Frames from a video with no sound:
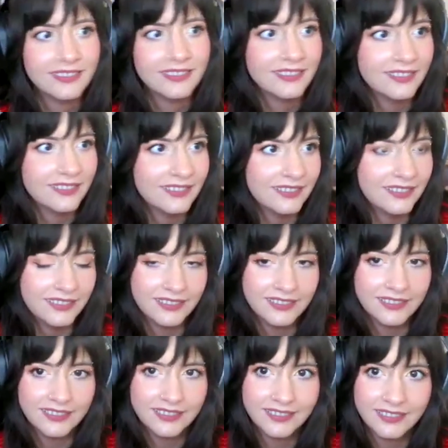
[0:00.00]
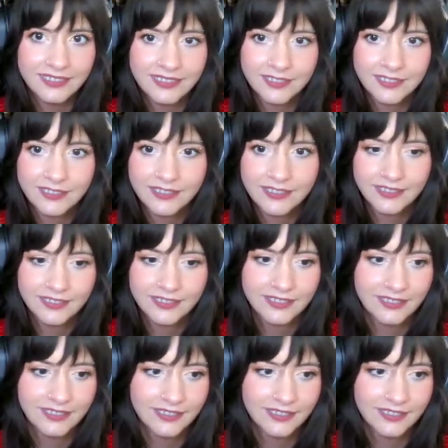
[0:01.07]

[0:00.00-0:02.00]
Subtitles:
So I'm happy to